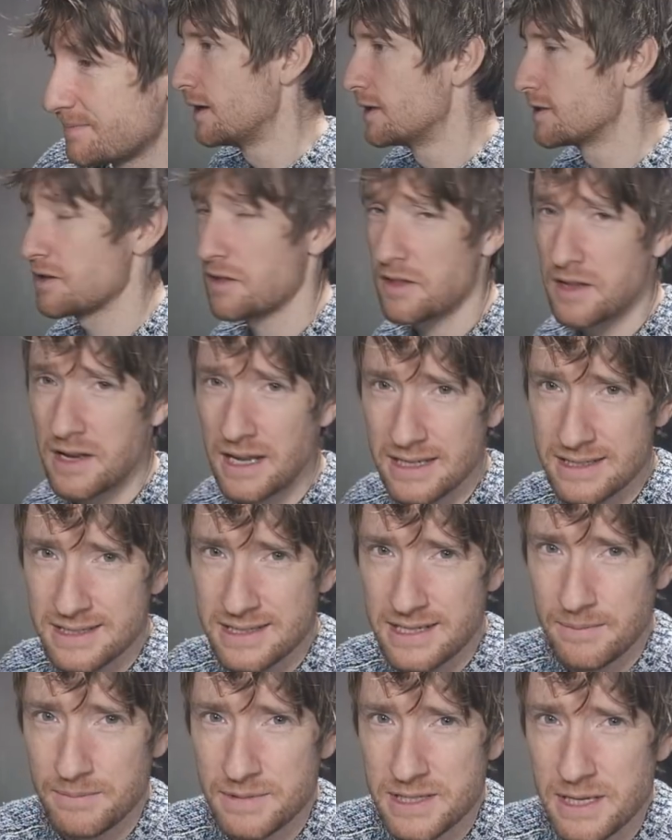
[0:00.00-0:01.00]
So the next
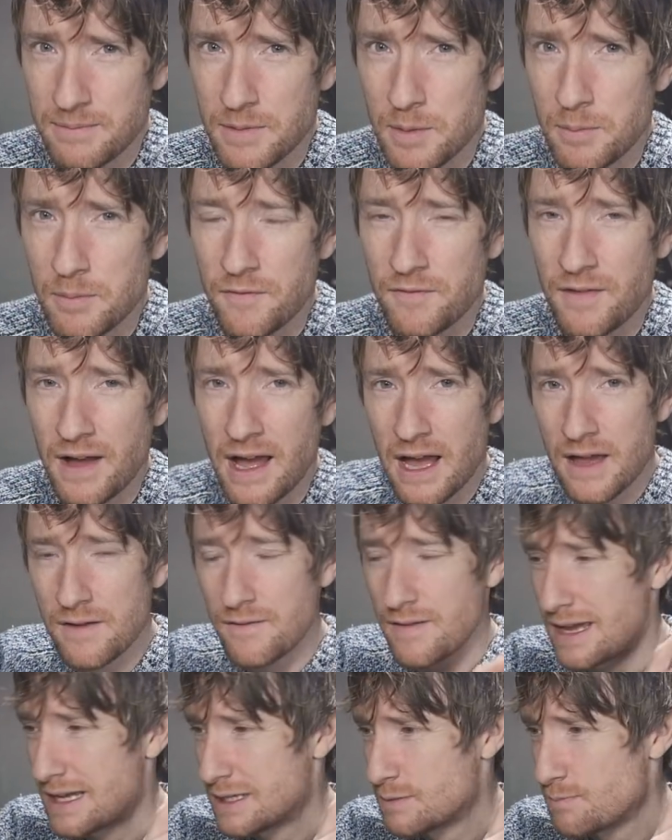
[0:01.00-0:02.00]
tip, tip number
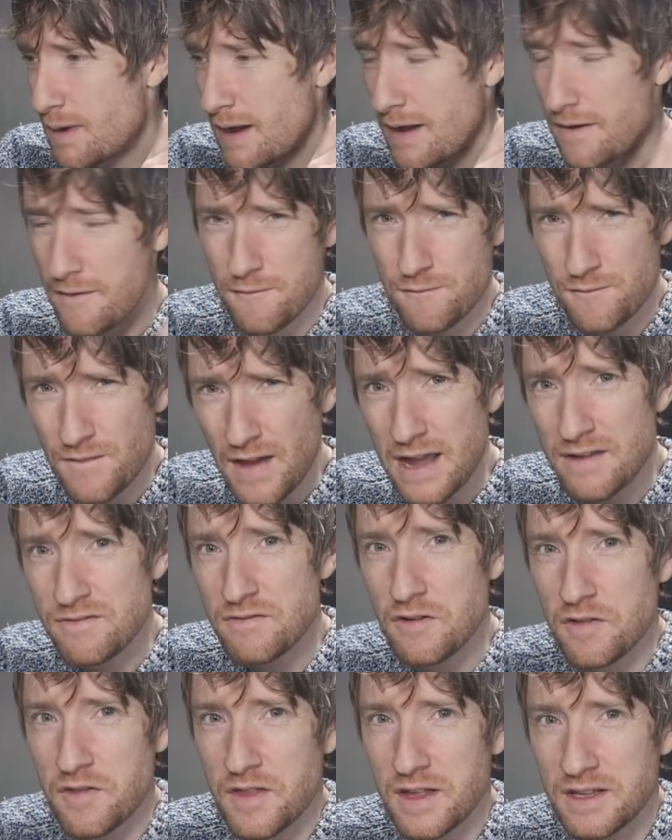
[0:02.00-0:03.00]
five, is my
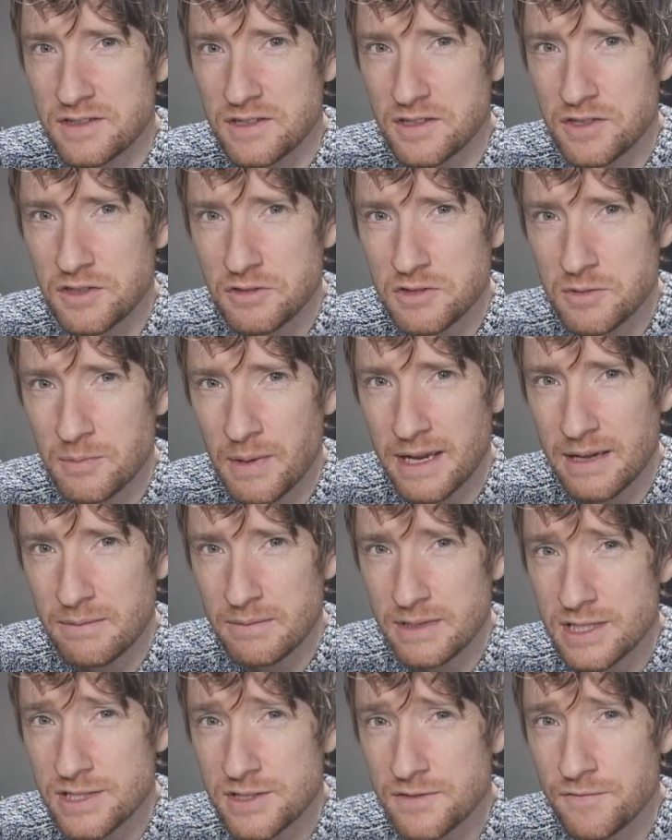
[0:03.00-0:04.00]
favorite thing to do to my
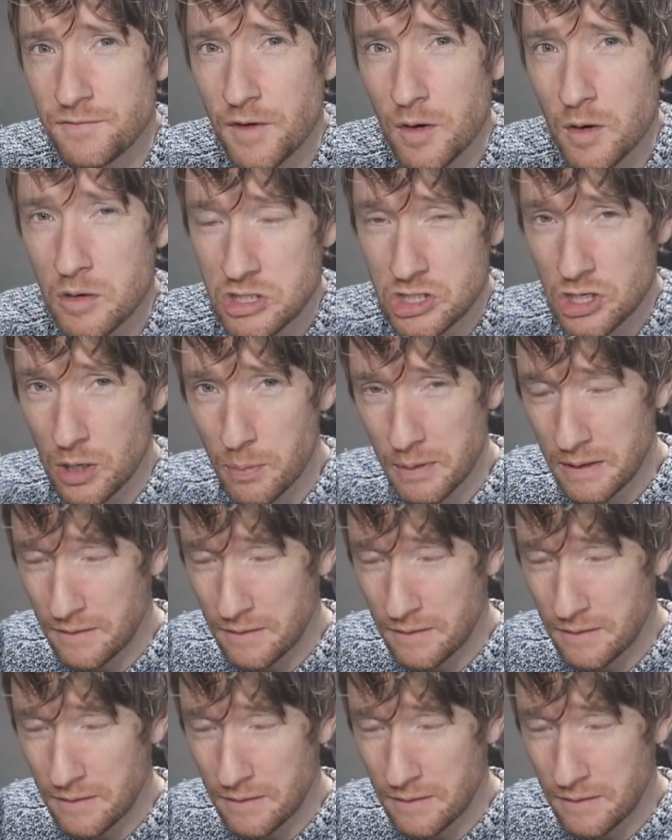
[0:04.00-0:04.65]
images in Photoshop.